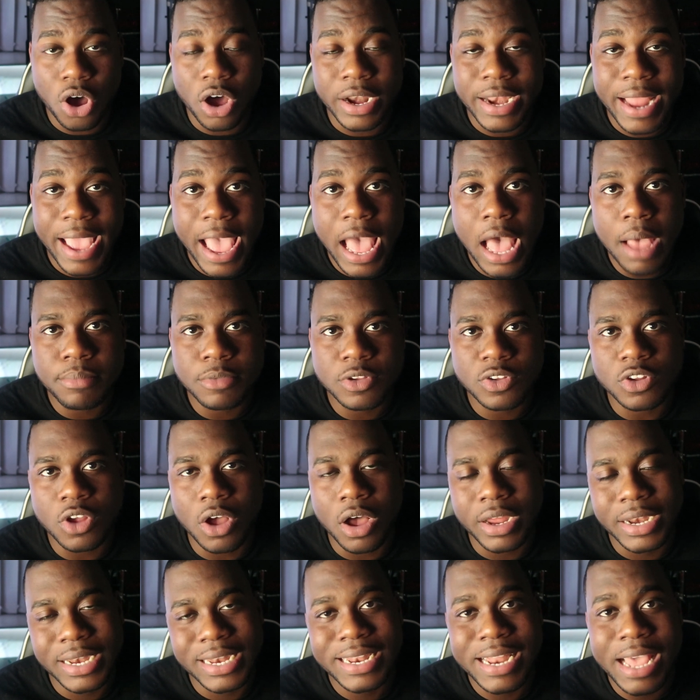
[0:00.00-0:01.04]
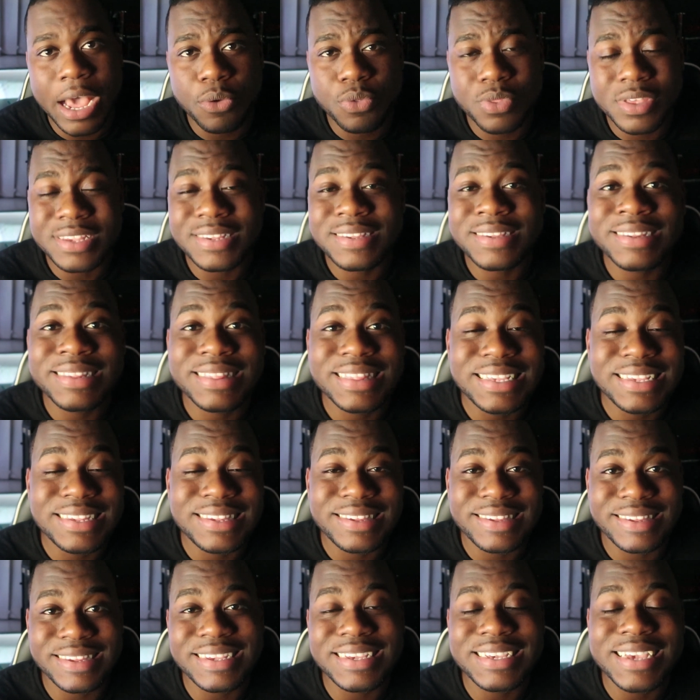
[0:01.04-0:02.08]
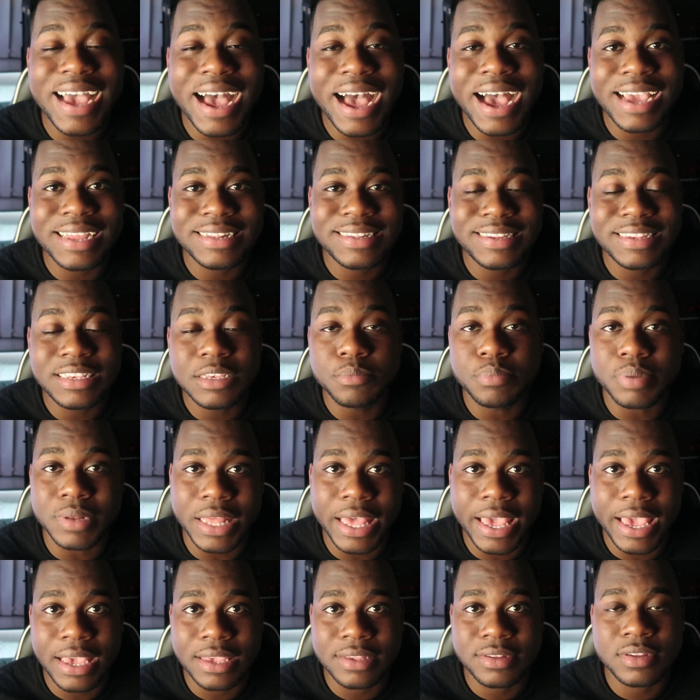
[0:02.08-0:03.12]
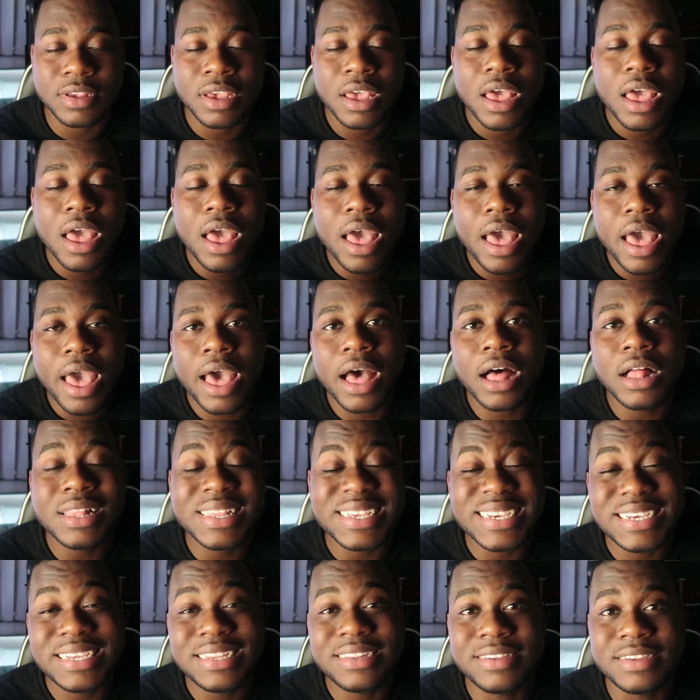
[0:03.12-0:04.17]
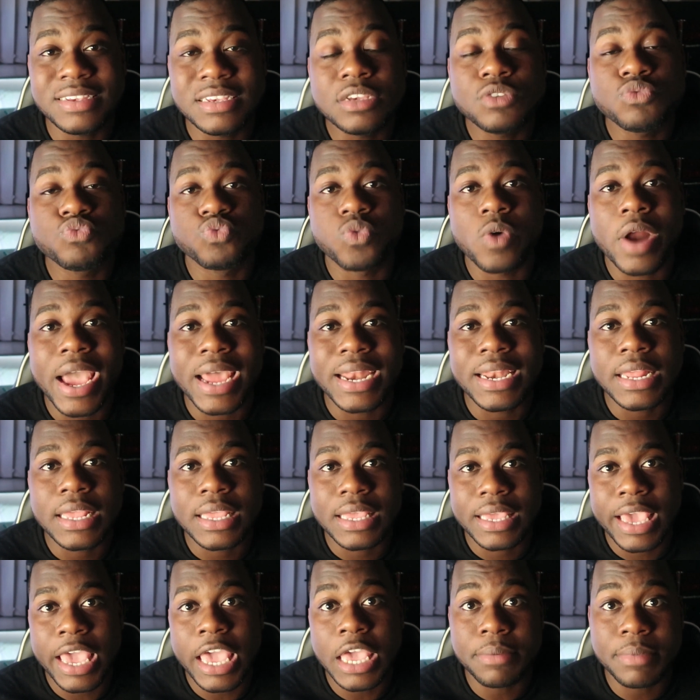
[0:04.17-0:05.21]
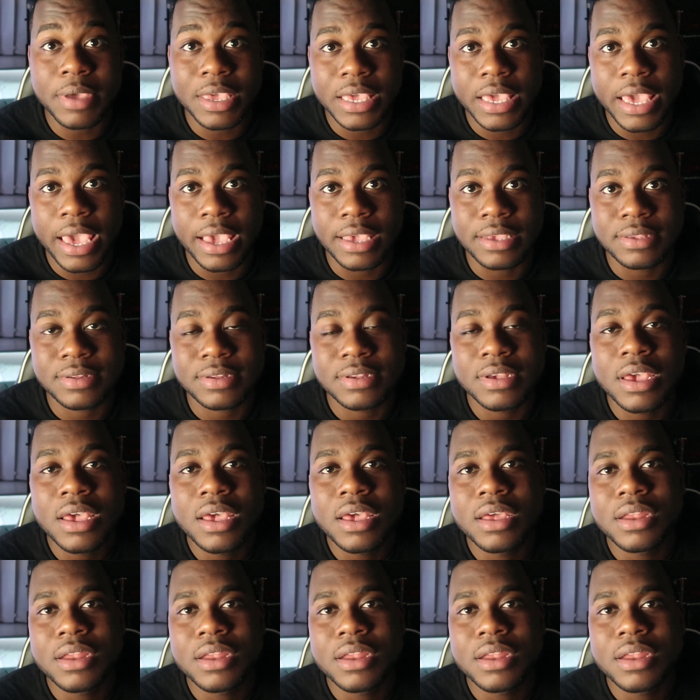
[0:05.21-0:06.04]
on Amazon. Now this is the CIT Blaze LED red gaming case.